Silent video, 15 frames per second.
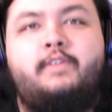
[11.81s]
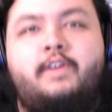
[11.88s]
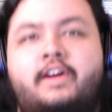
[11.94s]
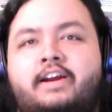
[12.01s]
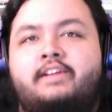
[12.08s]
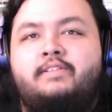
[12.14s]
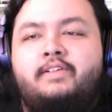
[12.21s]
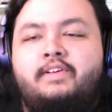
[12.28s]
All right.
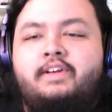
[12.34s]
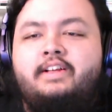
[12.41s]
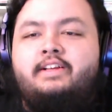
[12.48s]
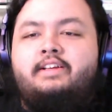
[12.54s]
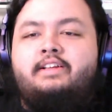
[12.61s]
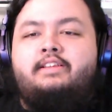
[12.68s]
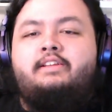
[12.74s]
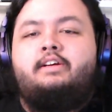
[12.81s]

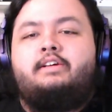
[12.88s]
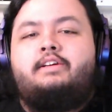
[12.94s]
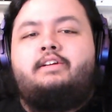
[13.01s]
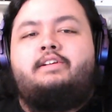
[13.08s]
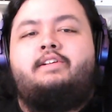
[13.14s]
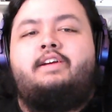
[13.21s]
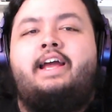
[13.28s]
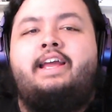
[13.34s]
Look,
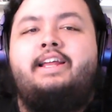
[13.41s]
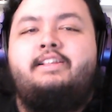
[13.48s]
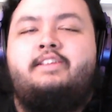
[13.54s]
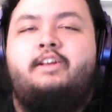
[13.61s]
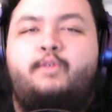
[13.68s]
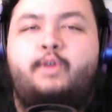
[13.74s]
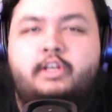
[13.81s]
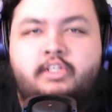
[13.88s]
I get a ton
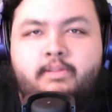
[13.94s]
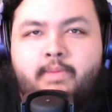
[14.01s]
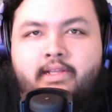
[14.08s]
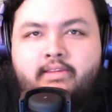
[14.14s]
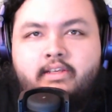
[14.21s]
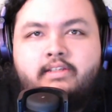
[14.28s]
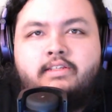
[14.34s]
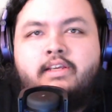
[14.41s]
of questions about
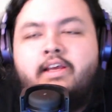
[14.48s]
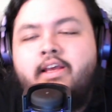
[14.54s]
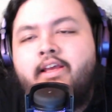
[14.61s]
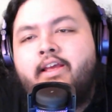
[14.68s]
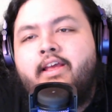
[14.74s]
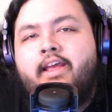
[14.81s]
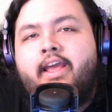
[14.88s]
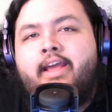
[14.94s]
this,
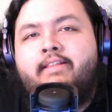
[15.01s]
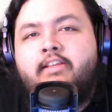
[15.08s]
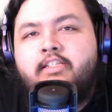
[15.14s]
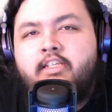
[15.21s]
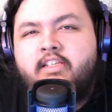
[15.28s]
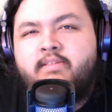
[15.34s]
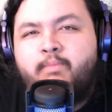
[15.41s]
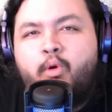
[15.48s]
and this
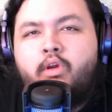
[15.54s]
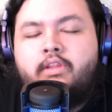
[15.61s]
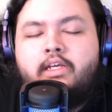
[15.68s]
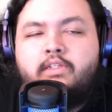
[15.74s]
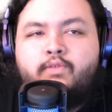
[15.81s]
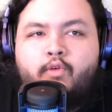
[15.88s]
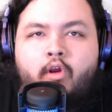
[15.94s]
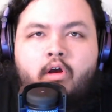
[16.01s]
is more or
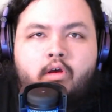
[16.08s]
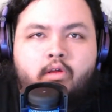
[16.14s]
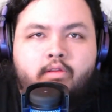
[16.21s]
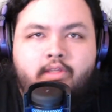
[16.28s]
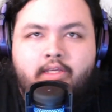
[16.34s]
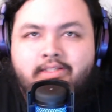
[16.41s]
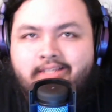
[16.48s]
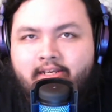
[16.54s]
less for all
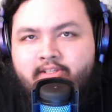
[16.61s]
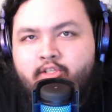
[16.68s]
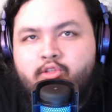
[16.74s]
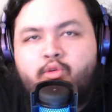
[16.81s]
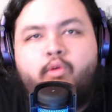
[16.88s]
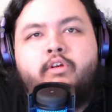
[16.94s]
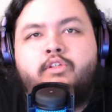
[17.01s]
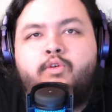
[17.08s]
the texting
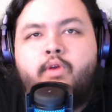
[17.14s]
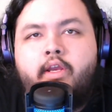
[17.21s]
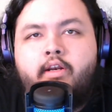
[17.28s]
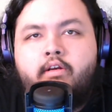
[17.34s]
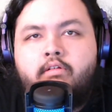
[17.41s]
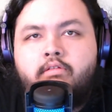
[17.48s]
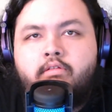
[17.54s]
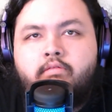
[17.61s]
stories
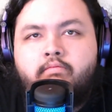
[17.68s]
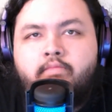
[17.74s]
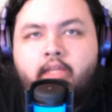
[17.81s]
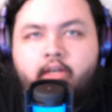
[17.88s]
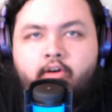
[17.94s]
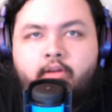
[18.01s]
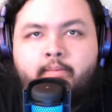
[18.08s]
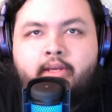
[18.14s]
creators that
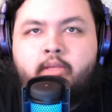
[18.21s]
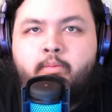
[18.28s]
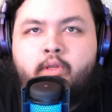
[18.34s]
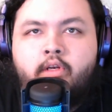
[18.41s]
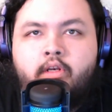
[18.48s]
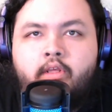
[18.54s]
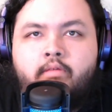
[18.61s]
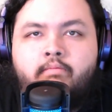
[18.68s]
are in my
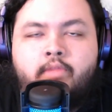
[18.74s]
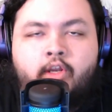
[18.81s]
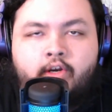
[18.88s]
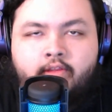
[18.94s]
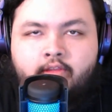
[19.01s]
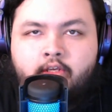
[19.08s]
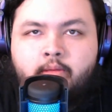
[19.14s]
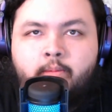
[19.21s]
community, that are
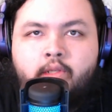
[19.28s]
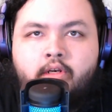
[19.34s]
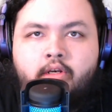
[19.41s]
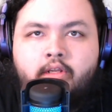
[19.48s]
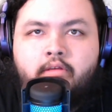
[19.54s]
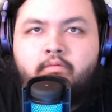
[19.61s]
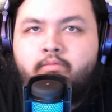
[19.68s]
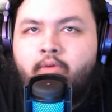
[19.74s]
in the
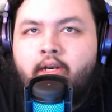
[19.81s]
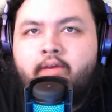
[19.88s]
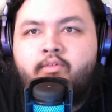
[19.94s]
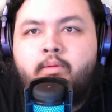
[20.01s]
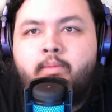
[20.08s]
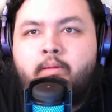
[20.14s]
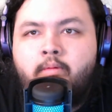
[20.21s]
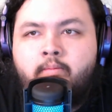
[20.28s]
community, whatever,
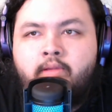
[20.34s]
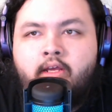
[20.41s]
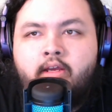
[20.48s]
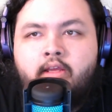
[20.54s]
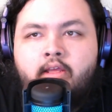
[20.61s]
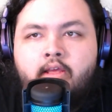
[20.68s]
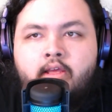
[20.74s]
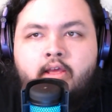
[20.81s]
blah, blah,
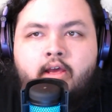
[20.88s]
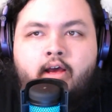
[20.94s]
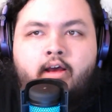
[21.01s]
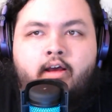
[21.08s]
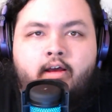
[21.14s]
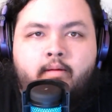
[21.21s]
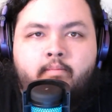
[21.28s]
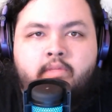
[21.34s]
blah.